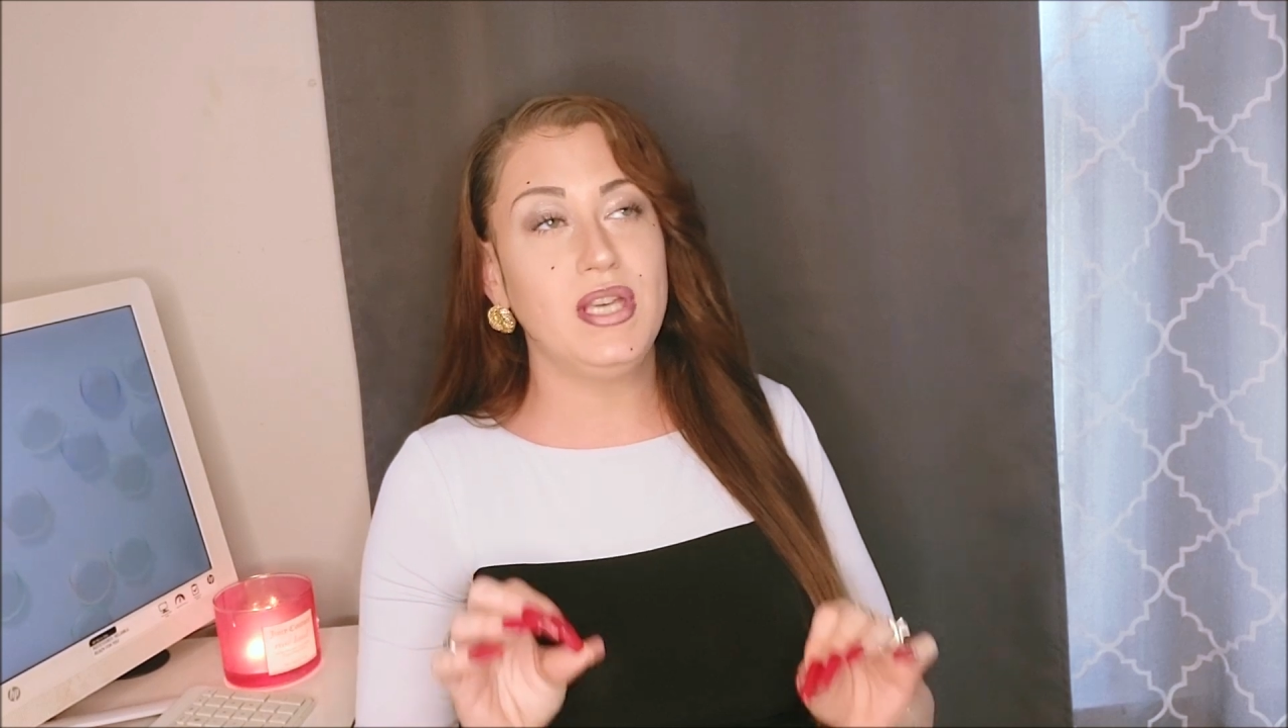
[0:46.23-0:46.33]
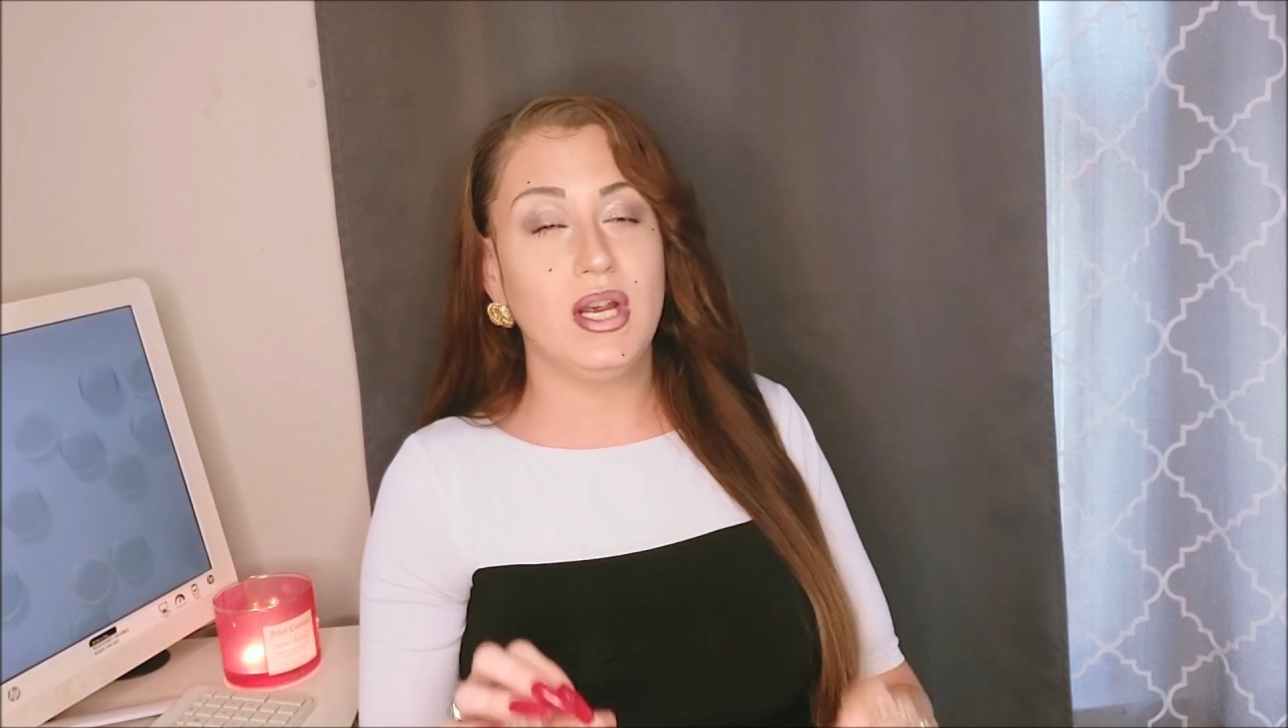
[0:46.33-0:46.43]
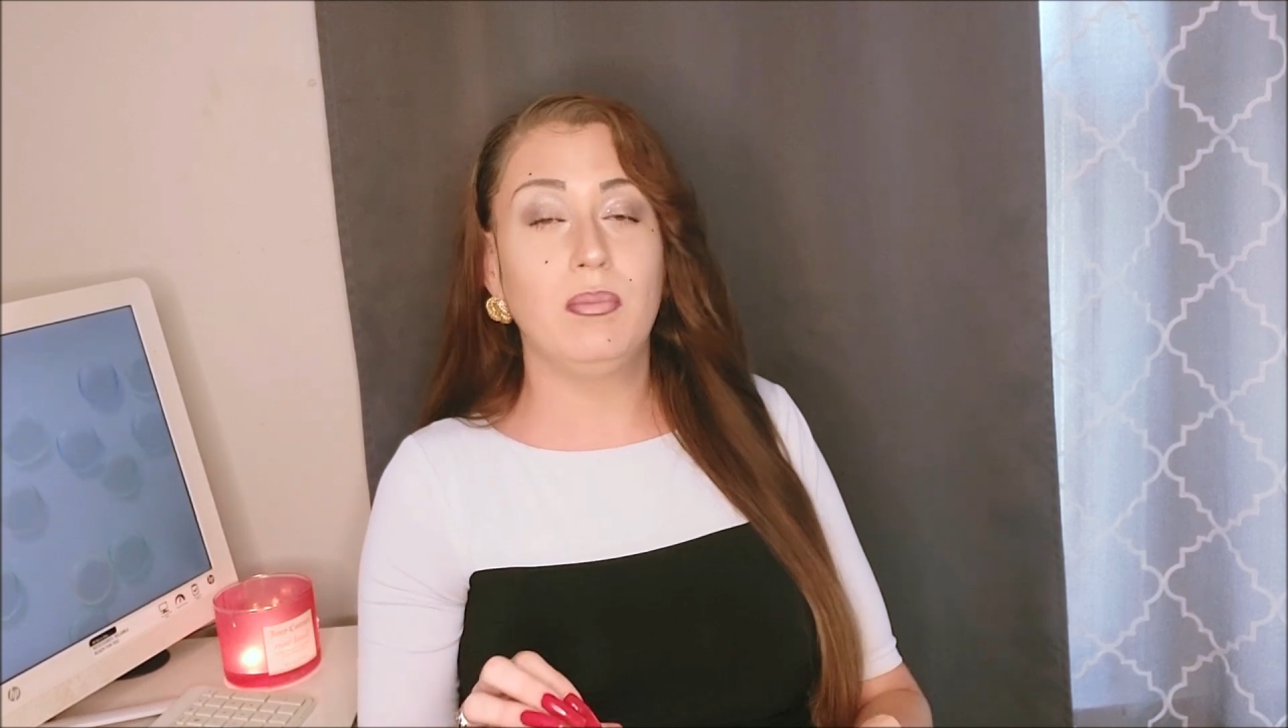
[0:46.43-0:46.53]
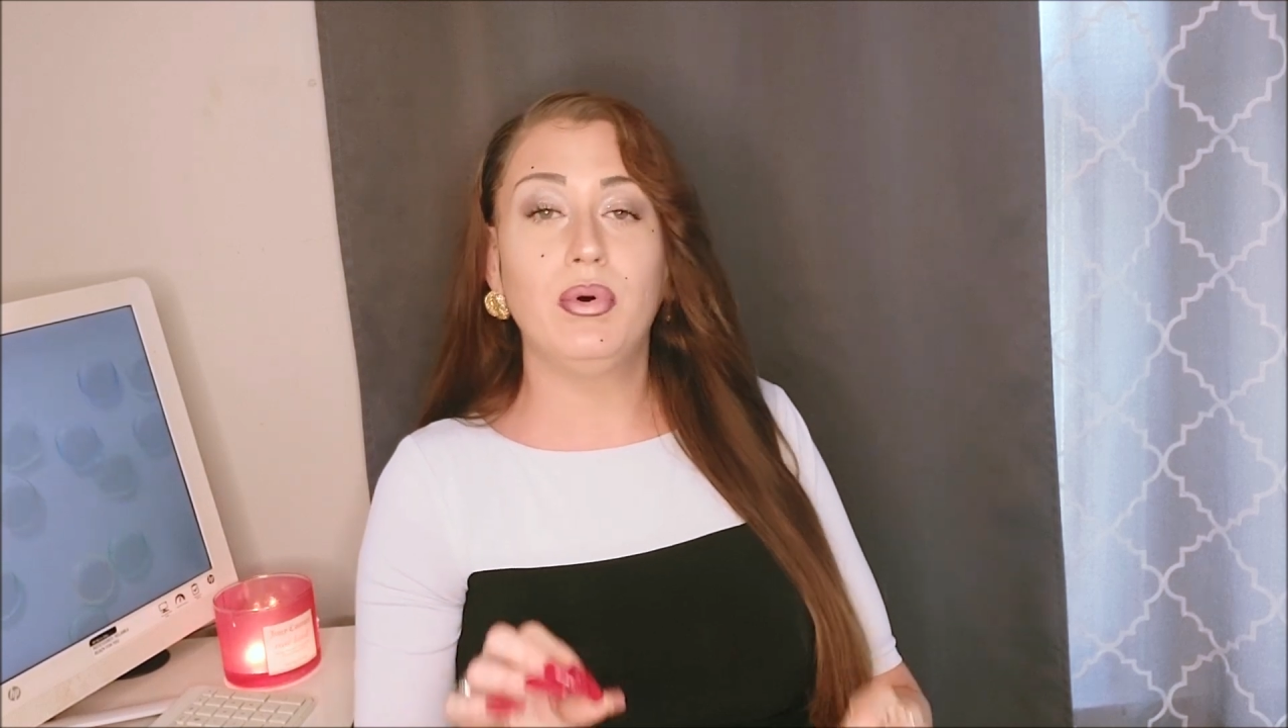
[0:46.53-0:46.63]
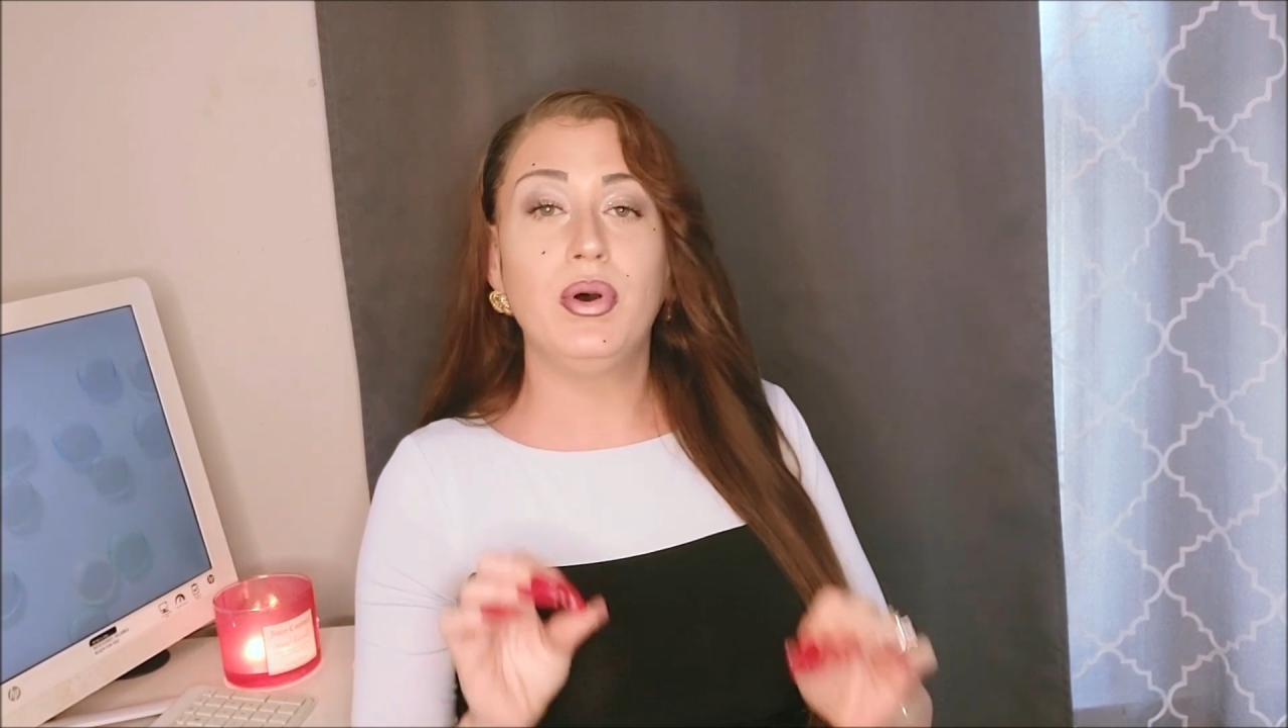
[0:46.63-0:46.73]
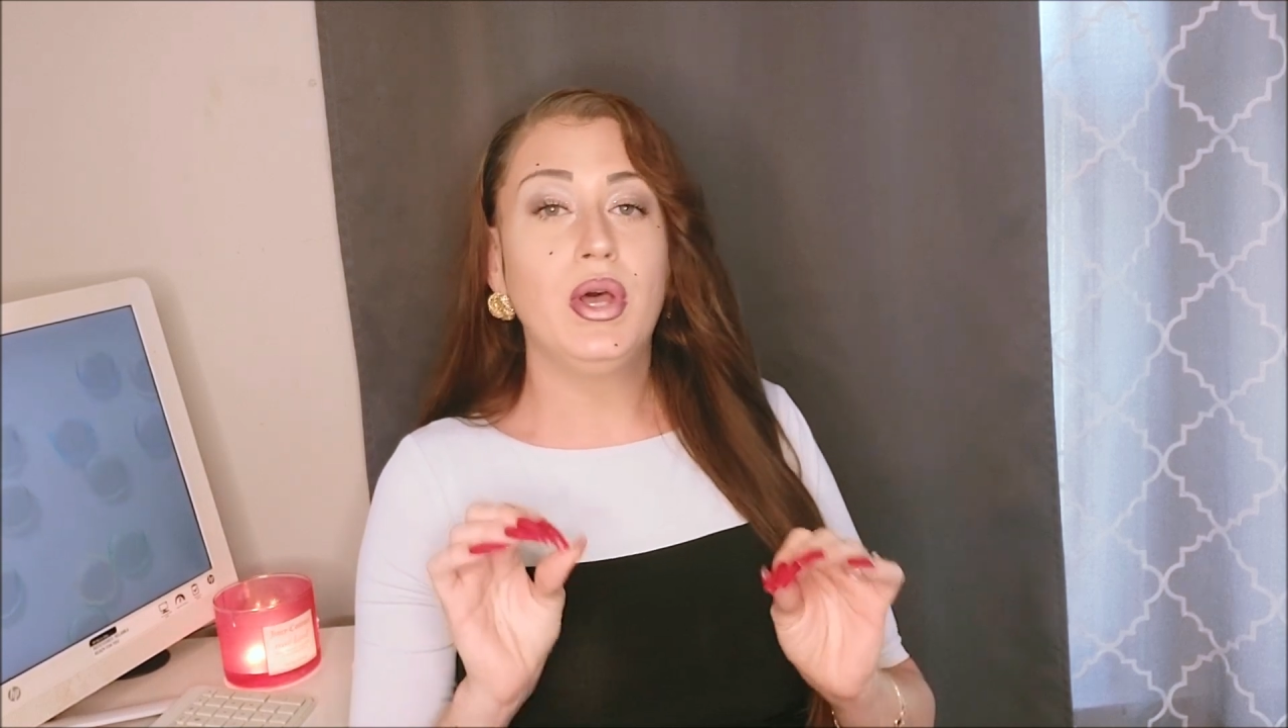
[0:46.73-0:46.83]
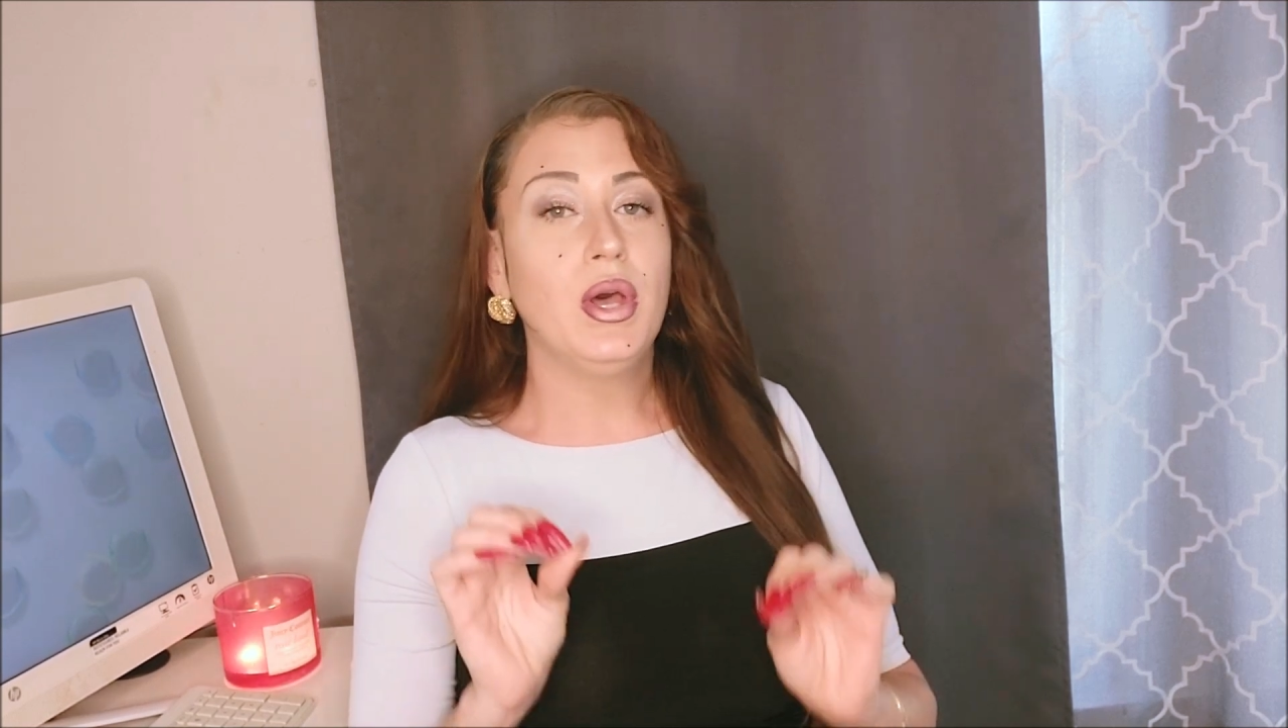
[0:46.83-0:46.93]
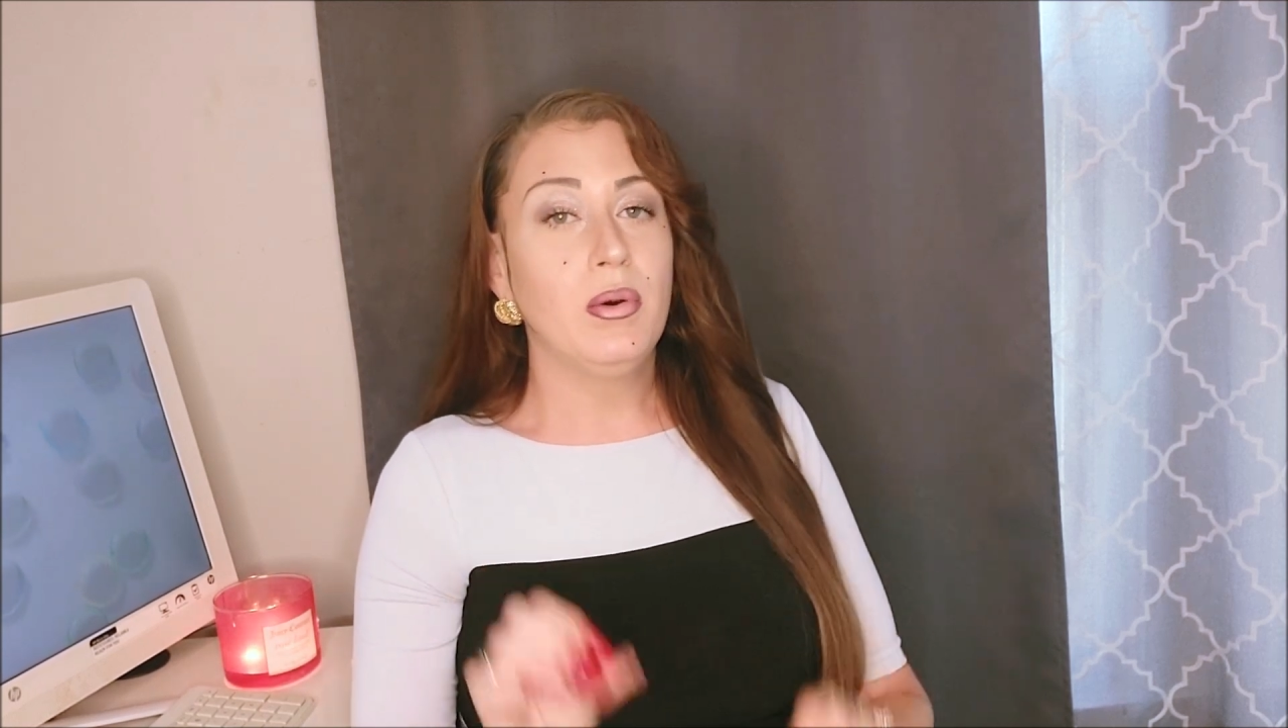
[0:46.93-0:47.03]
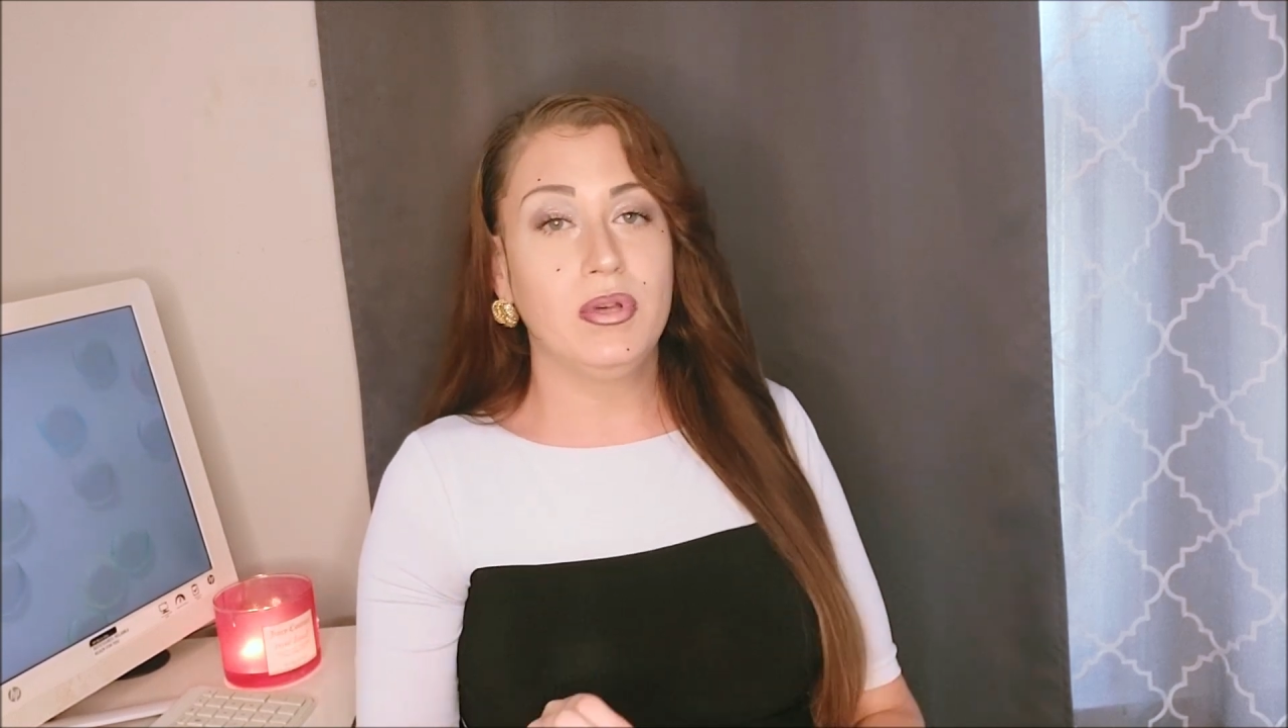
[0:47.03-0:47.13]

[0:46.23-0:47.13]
terrible